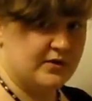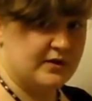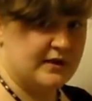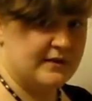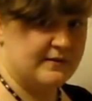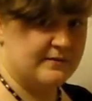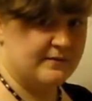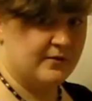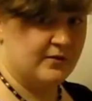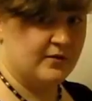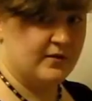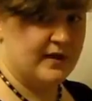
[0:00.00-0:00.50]

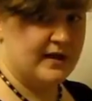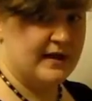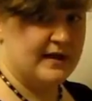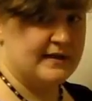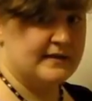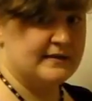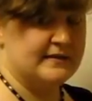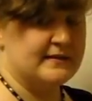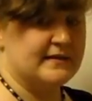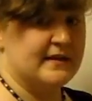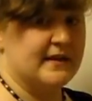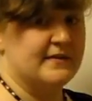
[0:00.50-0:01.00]
kefir
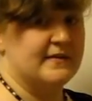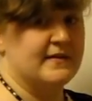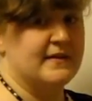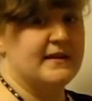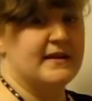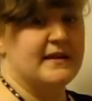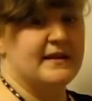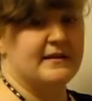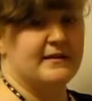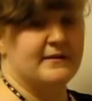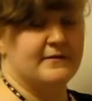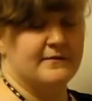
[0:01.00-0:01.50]
grains and the
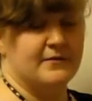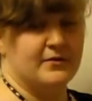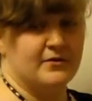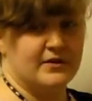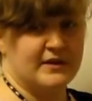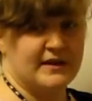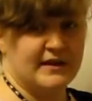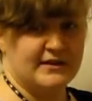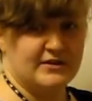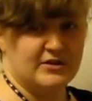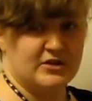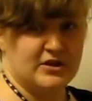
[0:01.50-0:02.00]
heat of your
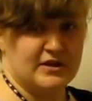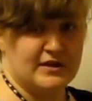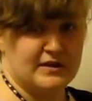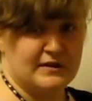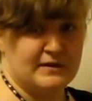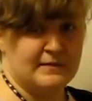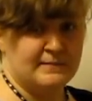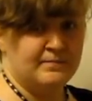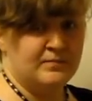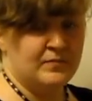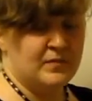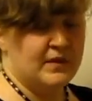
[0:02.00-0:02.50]

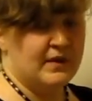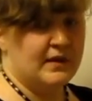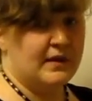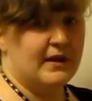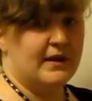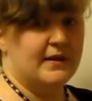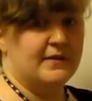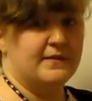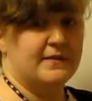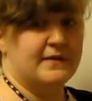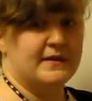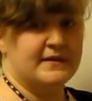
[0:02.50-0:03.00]
kitchen
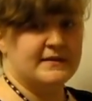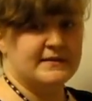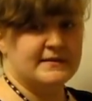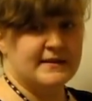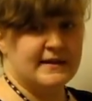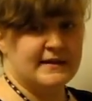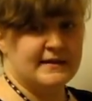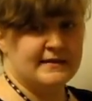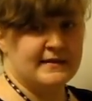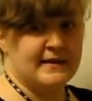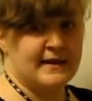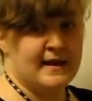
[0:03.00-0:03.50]
and things
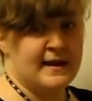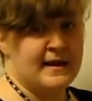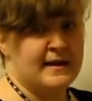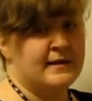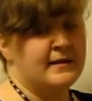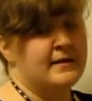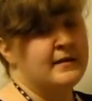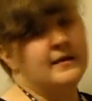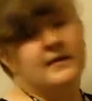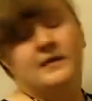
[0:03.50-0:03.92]
like that,